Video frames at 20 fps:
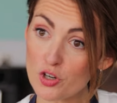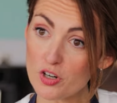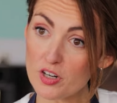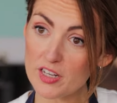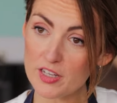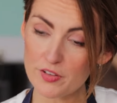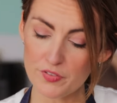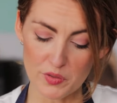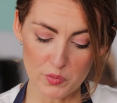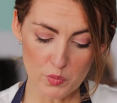
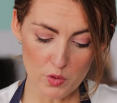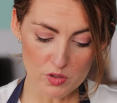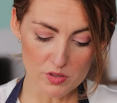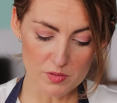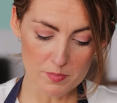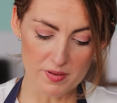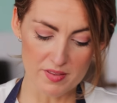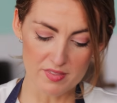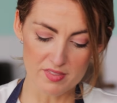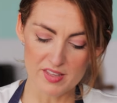chocolate if you
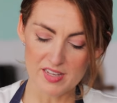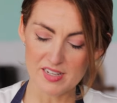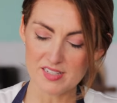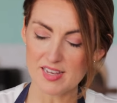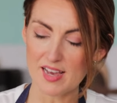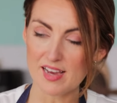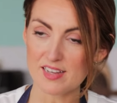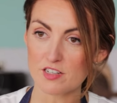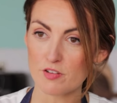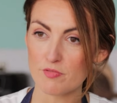want, but
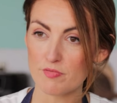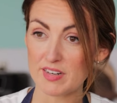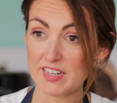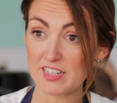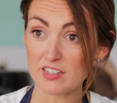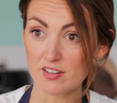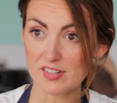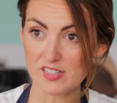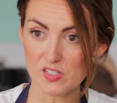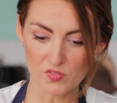these add a
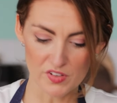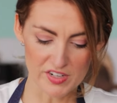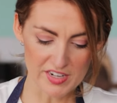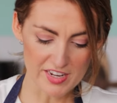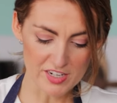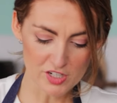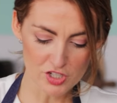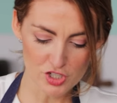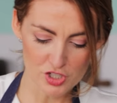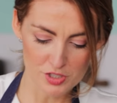really nice
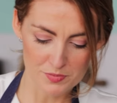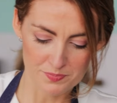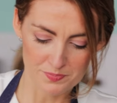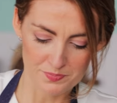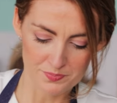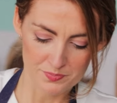finish.